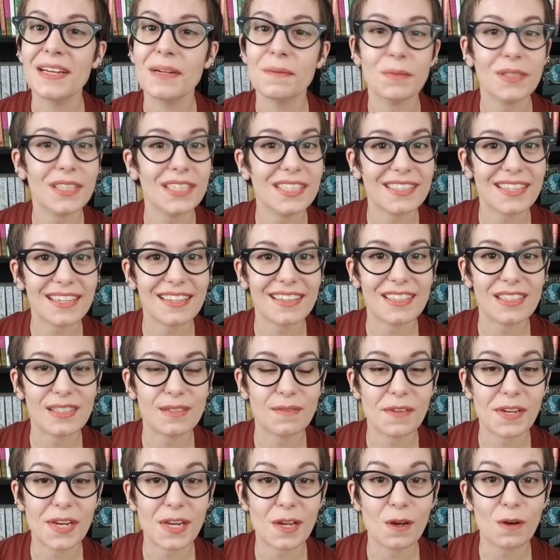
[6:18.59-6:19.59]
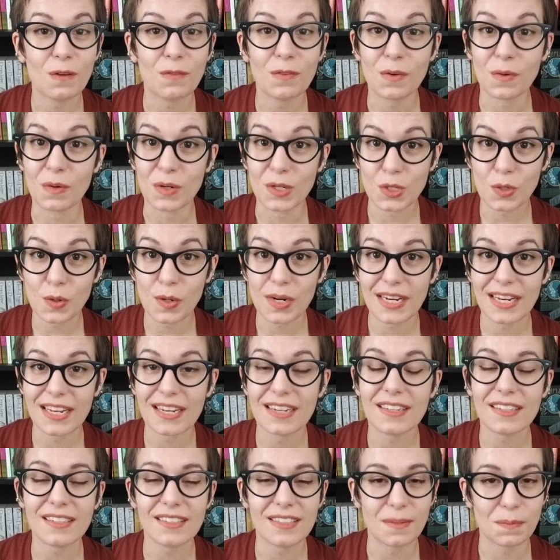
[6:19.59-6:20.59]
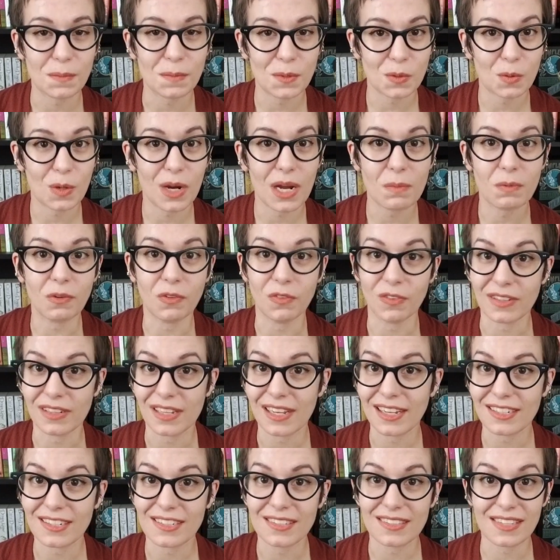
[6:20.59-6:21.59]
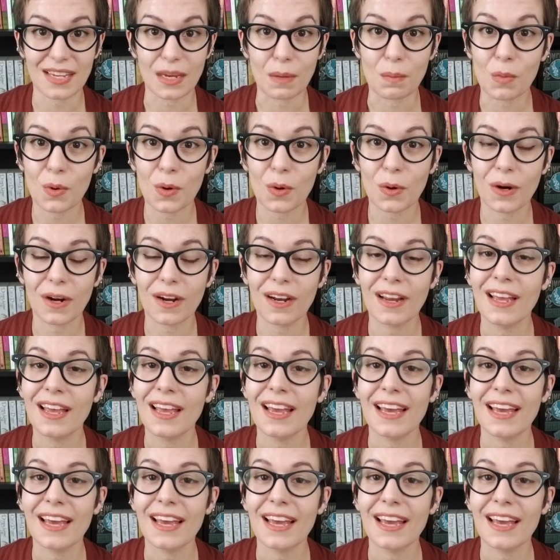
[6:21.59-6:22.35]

Please like this video if you enjoyed it. Subscribe if you'd like to see more.